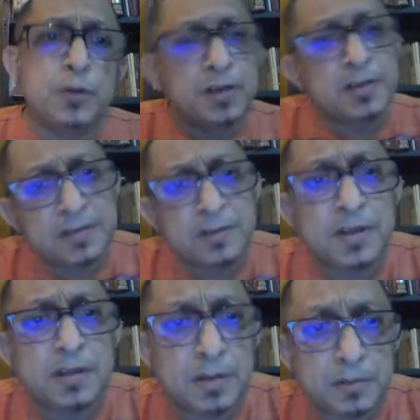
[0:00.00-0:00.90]
so you can
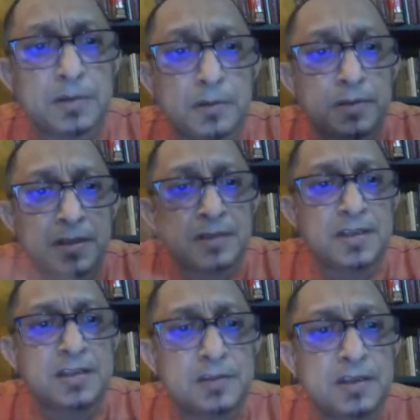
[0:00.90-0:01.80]
you know,
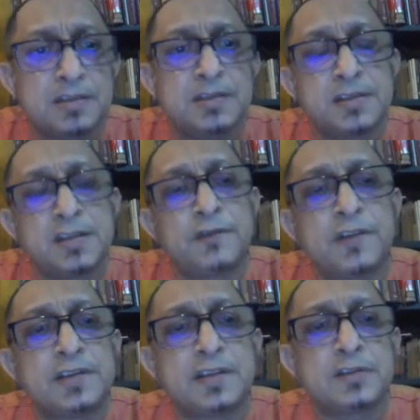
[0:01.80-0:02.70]
these
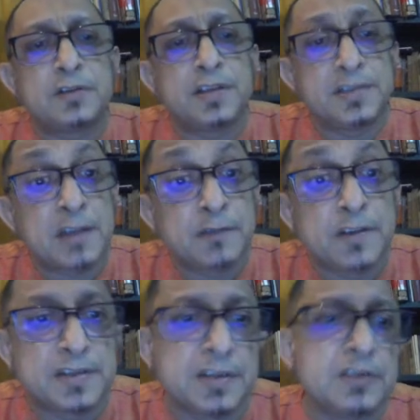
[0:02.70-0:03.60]
differences or these
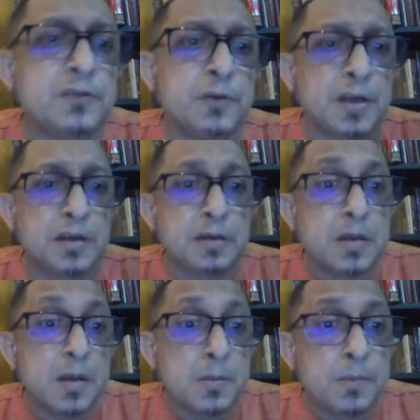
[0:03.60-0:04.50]
diversities. So you can
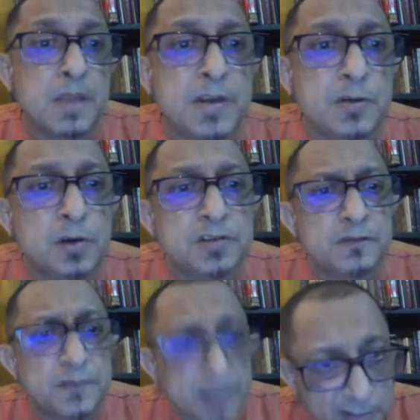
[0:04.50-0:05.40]
maybe
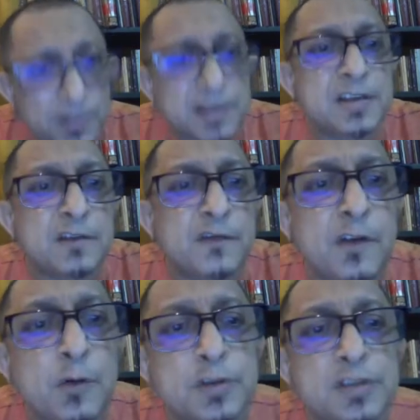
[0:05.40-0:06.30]
talks of networks and
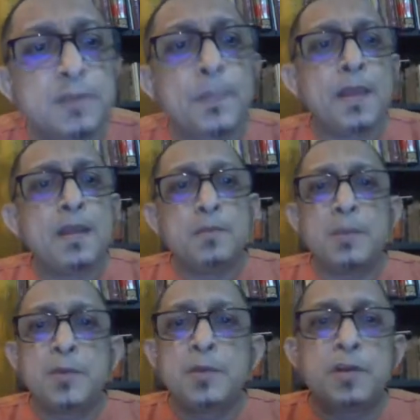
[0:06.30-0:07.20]
flows,
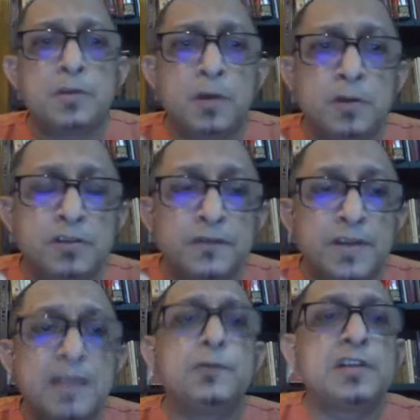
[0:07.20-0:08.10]
maybe you can talks
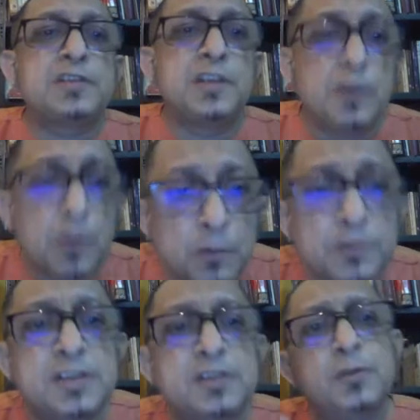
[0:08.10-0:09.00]
of networks and
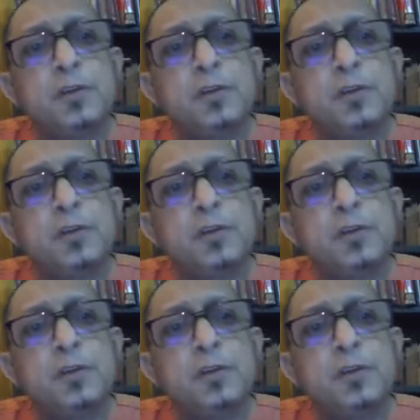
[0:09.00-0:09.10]
nodes.